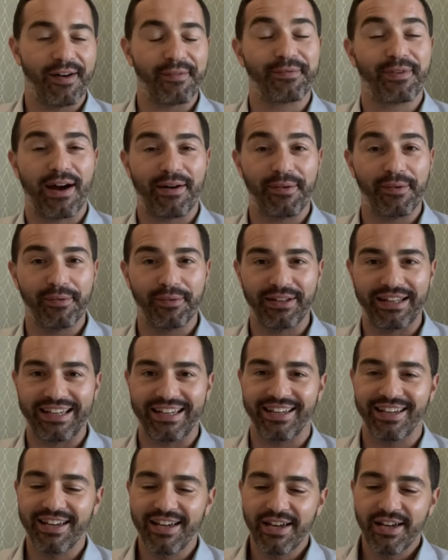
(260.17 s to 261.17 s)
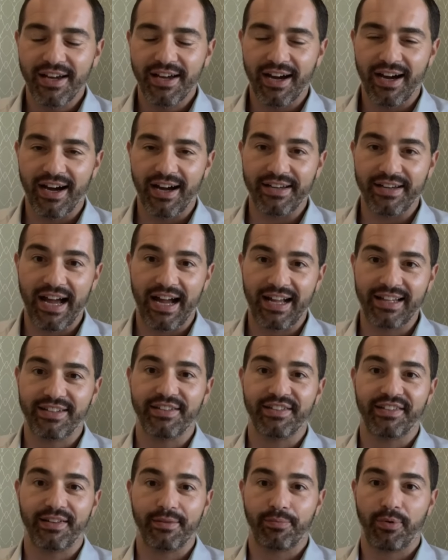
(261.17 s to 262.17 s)
probably uh, not to
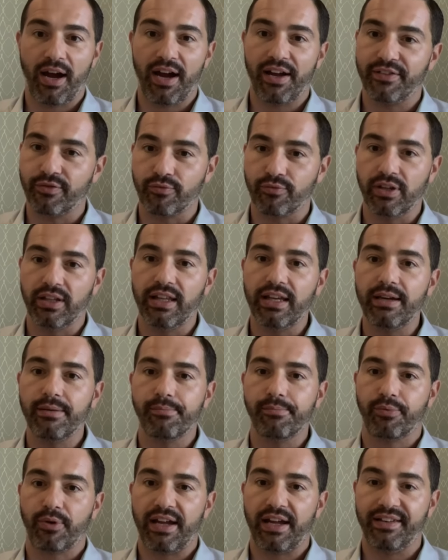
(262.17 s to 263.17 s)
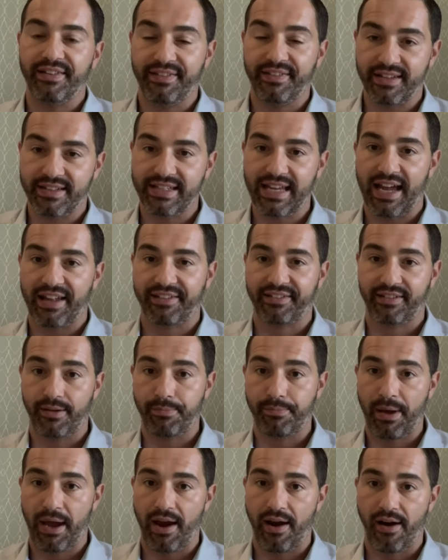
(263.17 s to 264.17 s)
surprise really embrace the Tesla
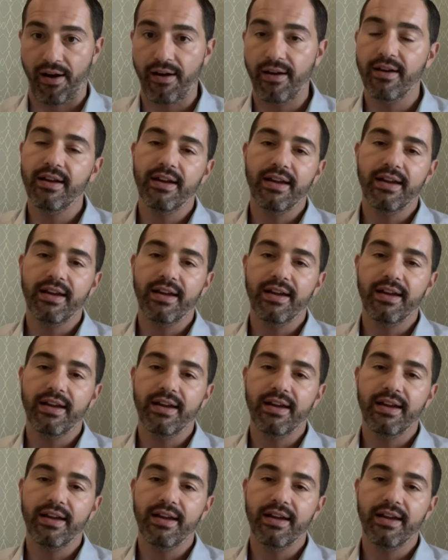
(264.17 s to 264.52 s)
pair.